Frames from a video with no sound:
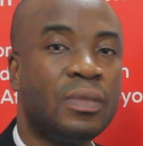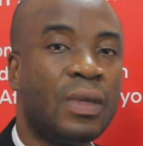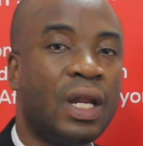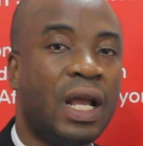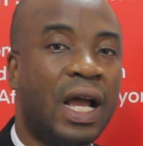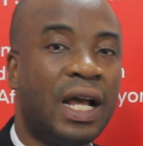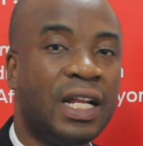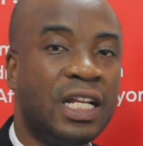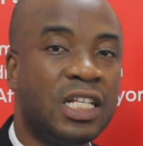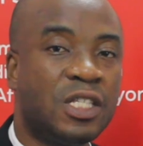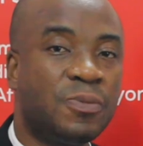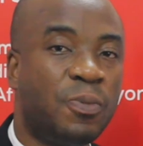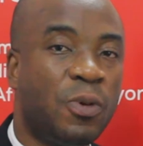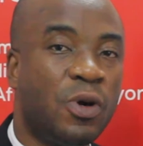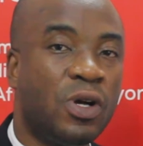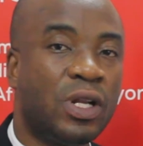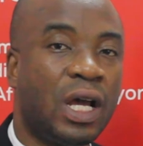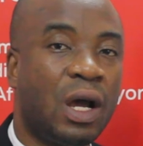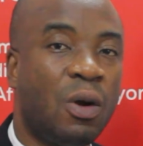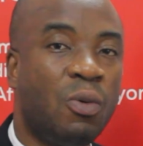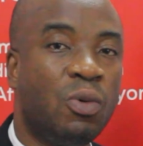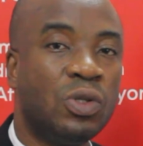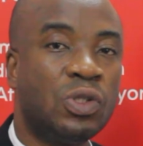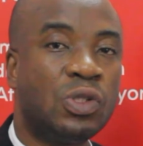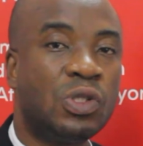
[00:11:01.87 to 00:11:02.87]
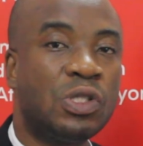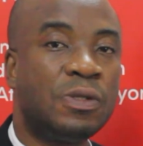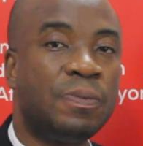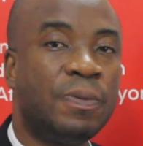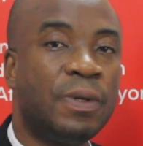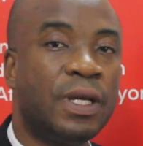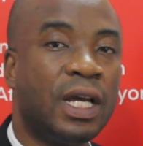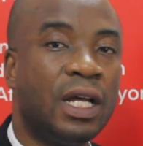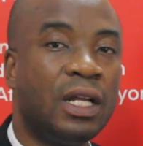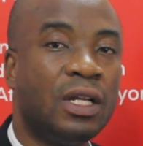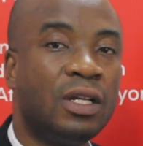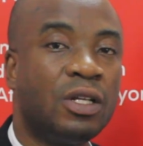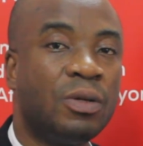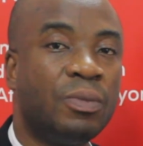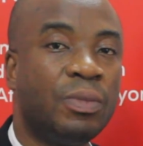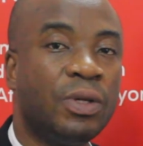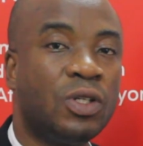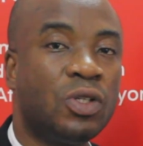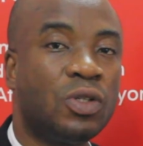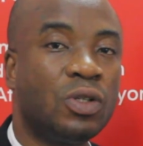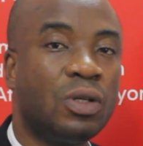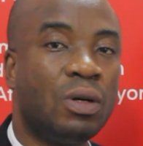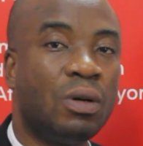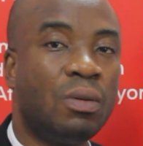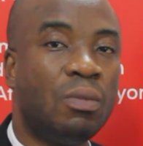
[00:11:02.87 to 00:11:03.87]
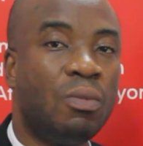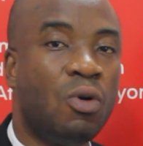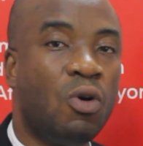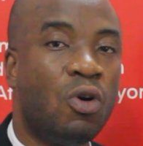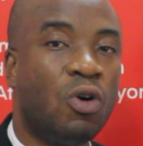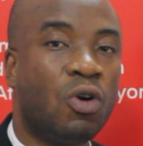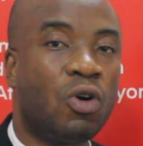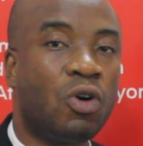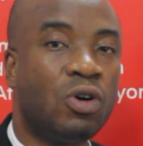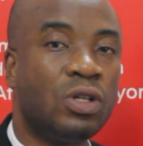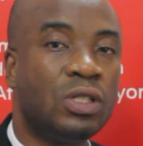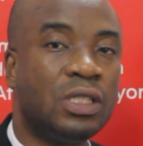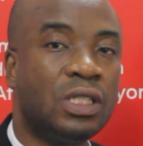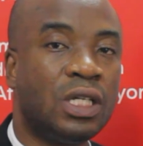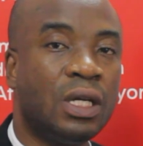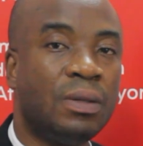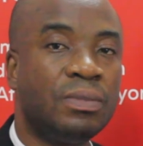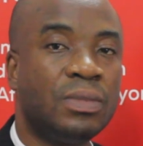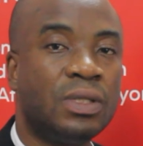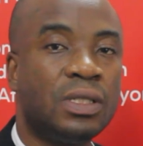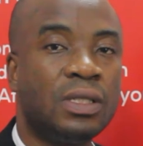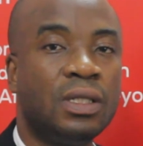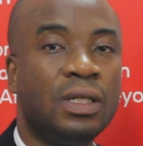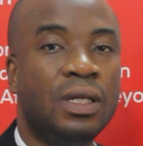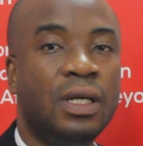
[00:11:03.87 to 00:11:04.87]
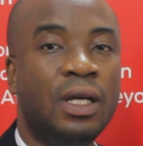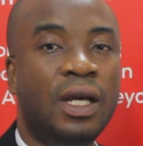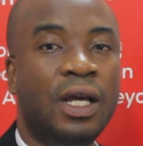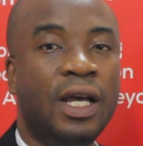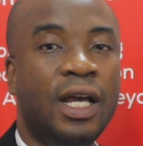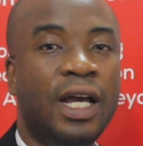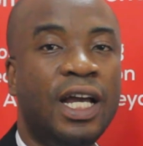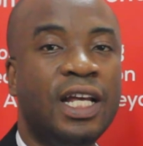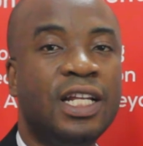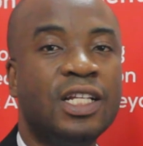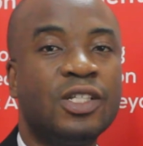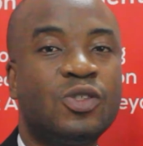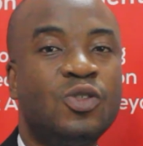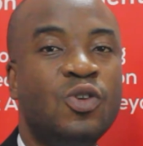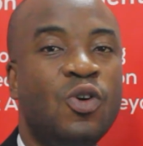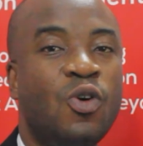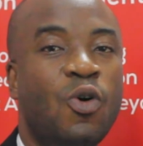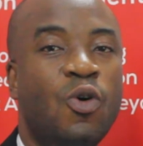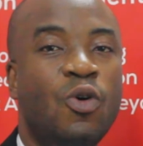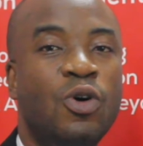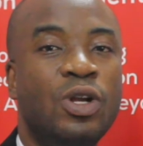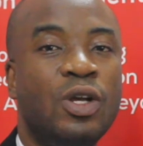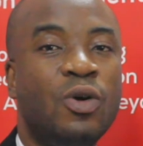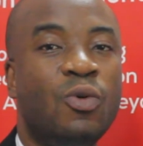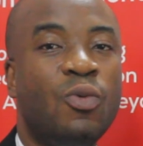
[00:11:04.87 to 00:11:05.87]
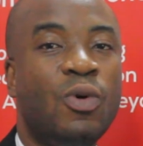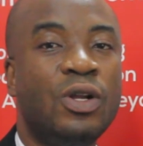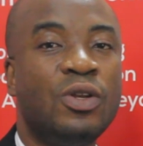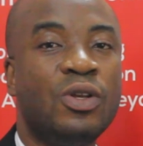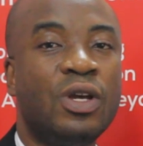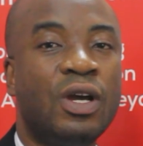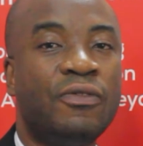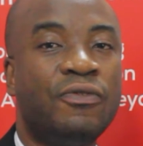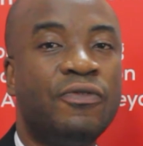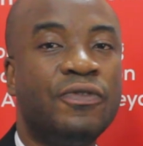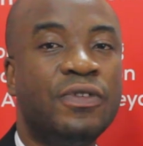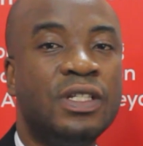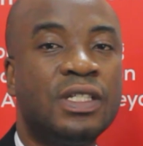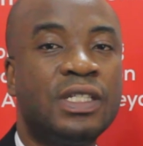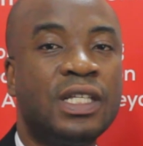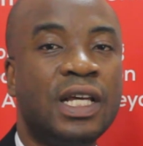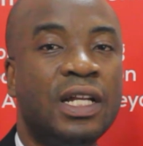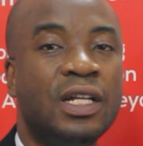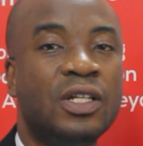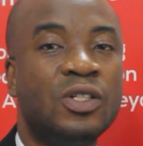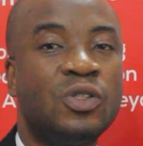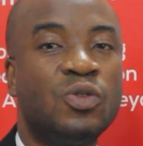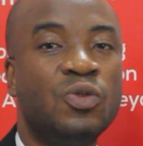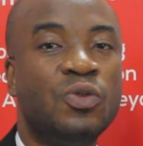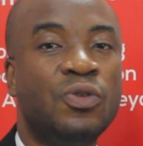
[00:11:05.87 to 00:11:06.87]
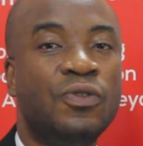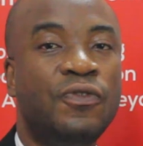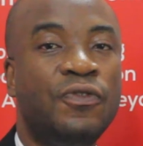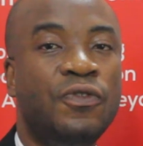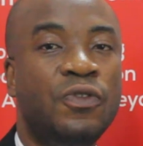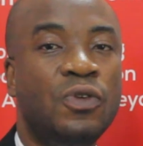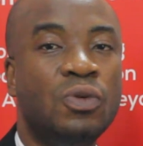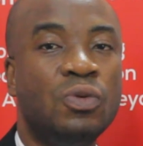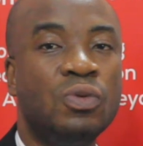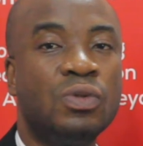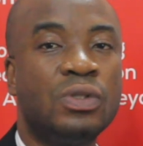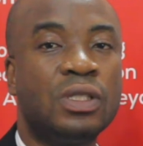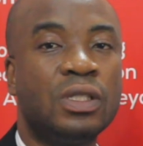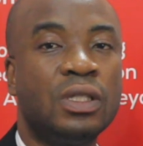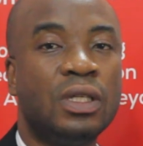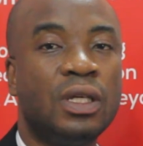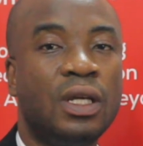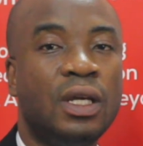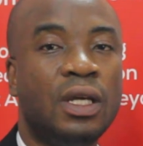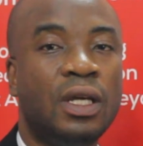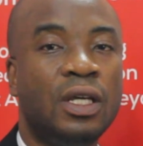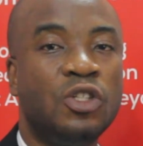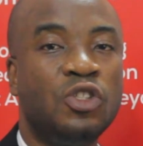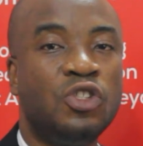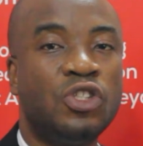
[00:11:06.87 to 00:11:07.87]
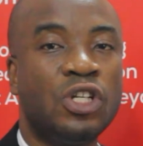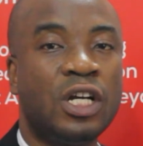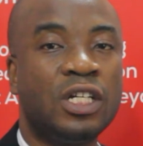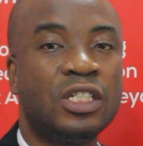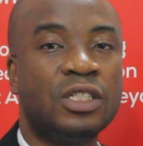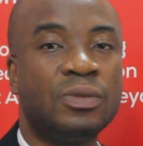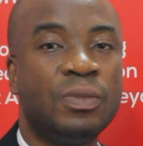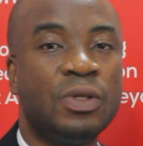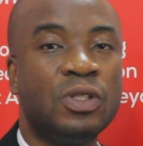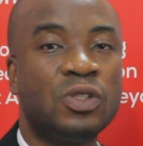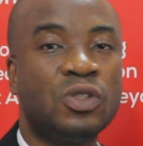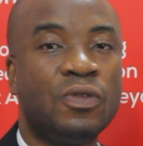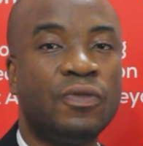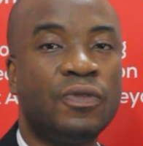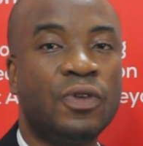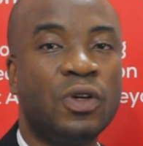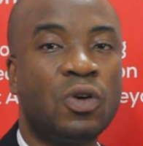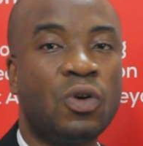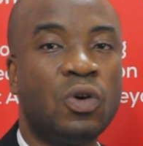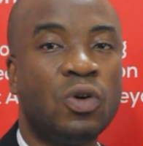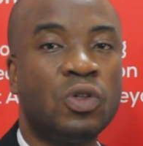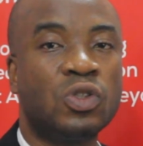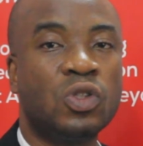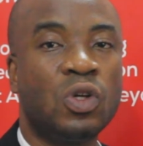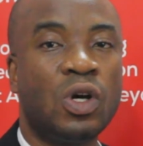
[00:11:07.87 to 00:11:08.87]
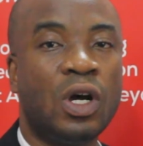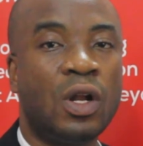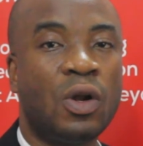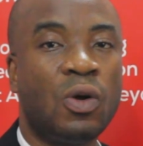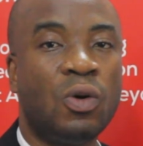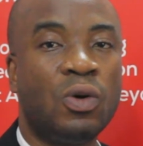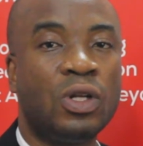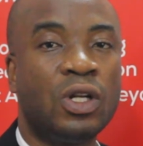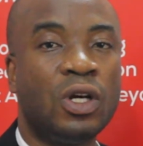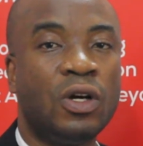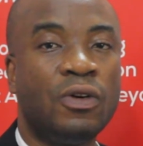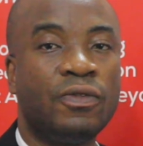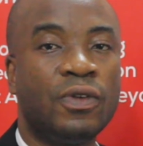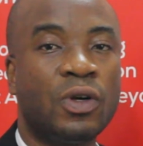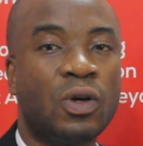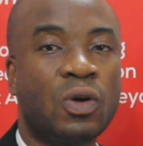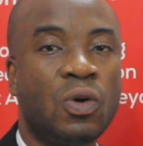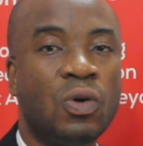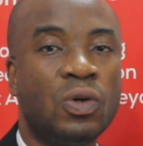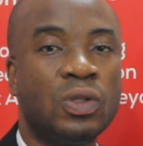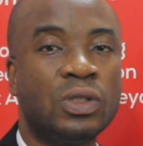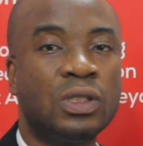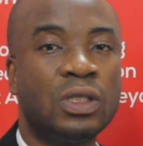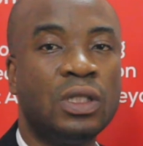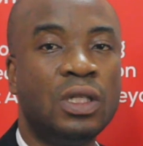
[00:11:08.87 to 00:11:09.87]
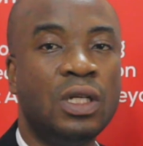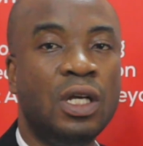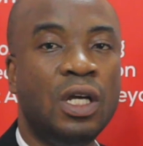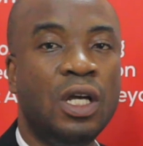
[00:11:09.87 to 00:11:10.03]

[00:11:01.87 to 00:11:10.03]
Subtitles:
At this point, I want to speak a little bit more on contempt. It is not only when you have decided to refuse a judgment of the court or an order of the court.